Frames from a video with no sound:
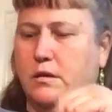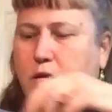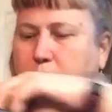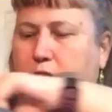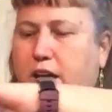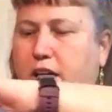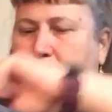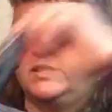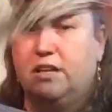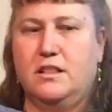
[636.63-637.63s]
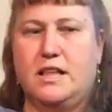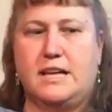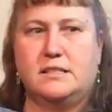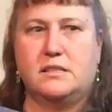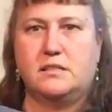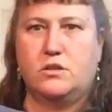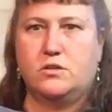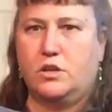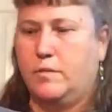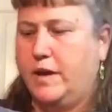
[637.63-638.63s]
we have sunglasses, those
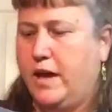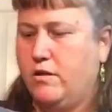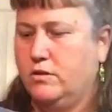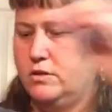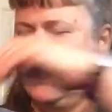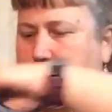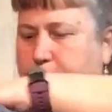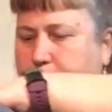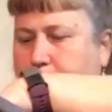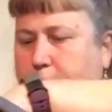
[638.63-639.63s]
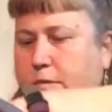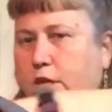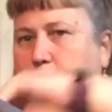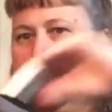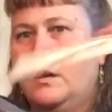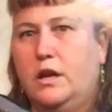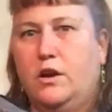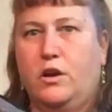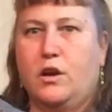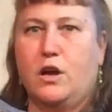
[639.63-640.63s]
are coming out.
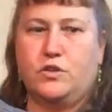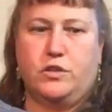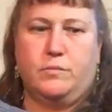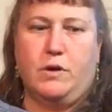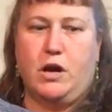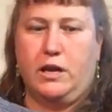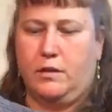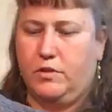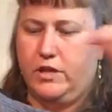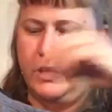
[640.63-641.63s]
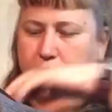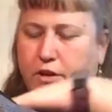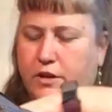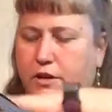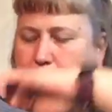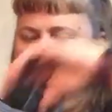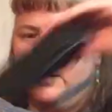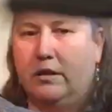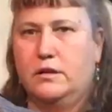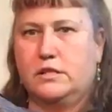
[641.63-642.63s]
Erin Condren Pocket Planner,
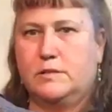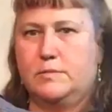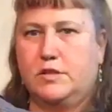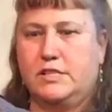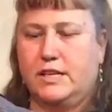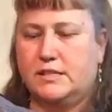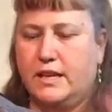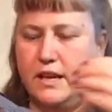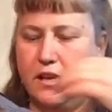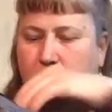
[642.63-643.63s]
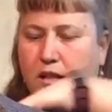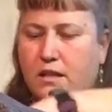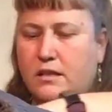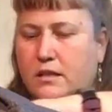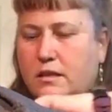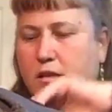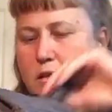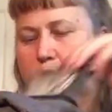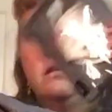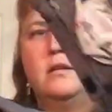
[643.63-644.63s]
Splits XL,
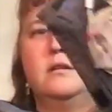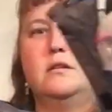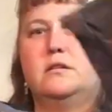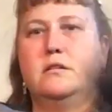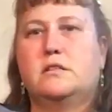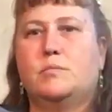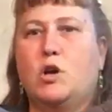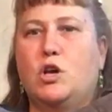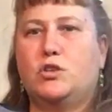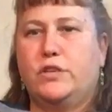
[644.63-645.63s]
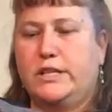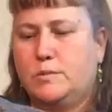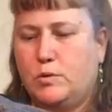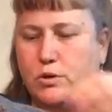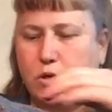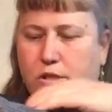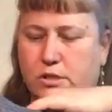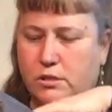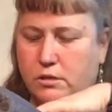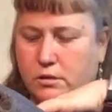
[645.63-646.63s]
Small Transport,
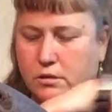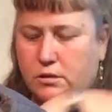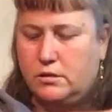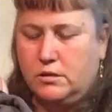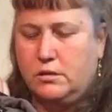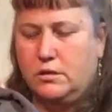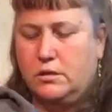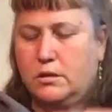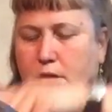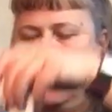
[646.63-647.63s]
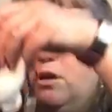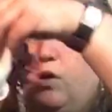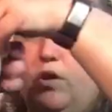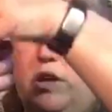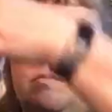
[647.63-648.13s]
Coin